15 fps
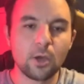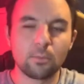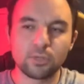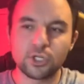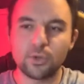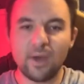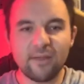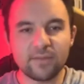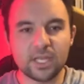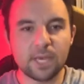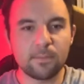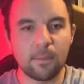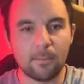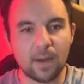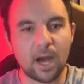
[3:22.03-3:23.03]
But you have to
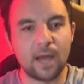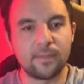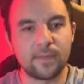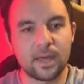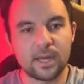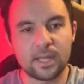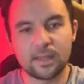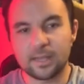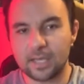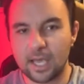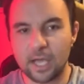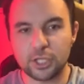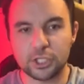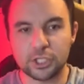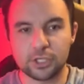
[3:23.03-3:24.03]
keep in mind that in the
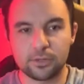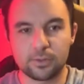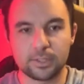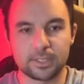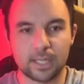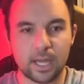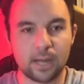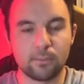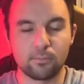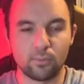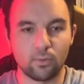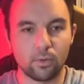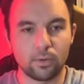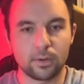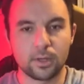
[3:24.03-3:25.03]
Kashtira's end
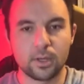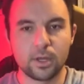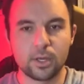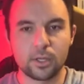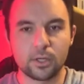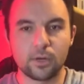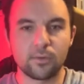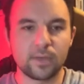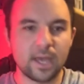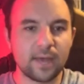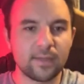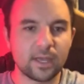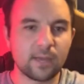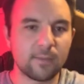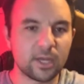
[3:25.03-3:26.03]
board, you know, yeah,
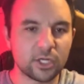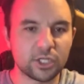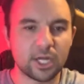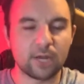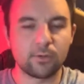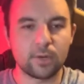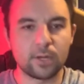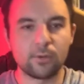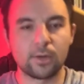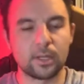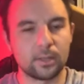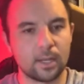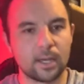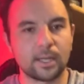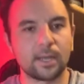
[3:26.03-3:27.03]
they can make Shangri-Ira
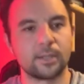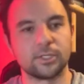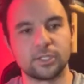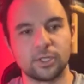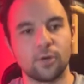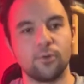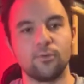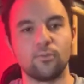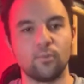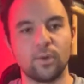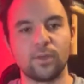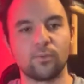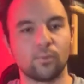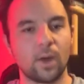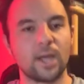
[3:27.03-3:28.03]
and lock out a zone
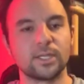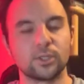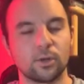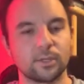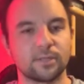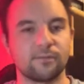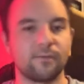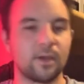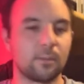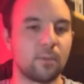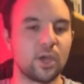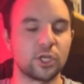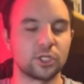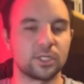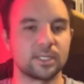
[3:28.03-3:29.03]
with Rise Heart's effect
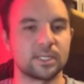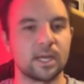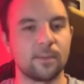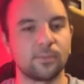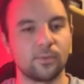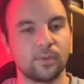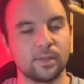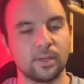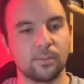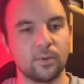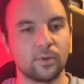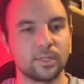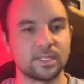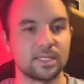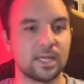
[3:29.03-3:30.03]
banishing the top three of the
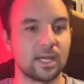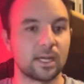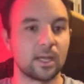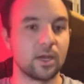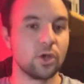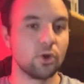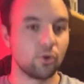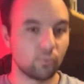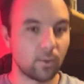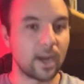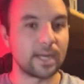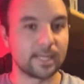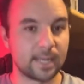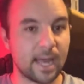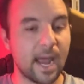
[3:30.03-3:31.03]
opponent's deck
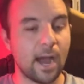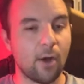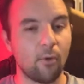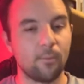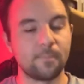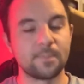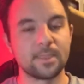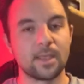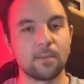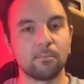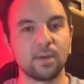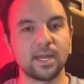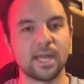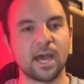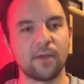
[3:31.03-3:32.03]
right now.
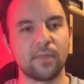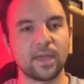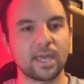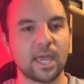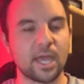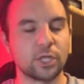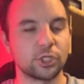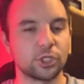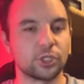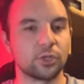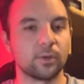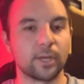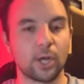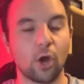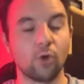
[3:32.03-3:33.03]
But now they can't just go
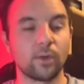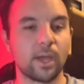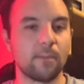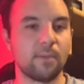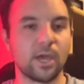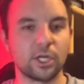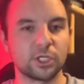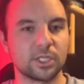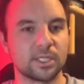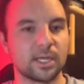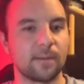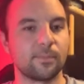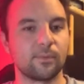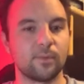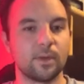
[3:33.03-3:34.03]
like, okay, banish the
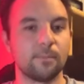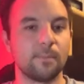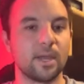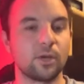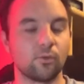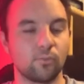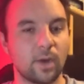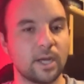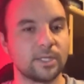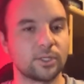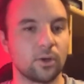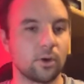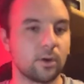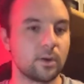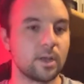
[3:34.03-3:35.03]
top three, make a rise
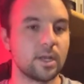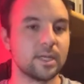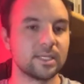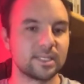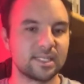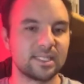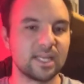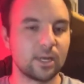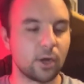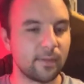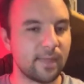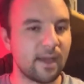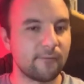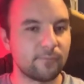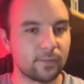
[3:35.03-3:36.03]
heart, sit on
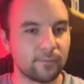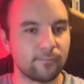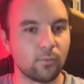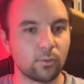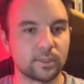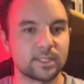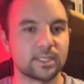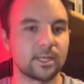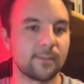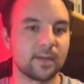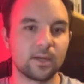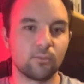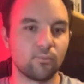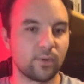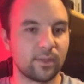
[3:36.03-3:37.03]
that for the fourth
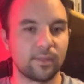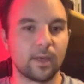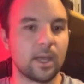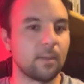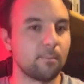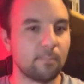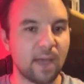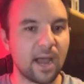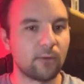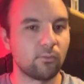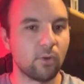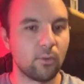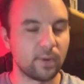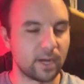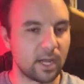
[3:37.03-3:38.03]
summon with like back
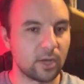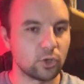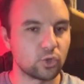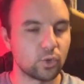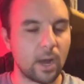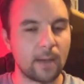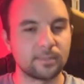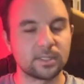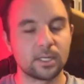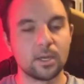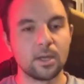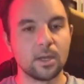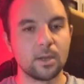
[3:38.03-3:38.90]
row and hand traps.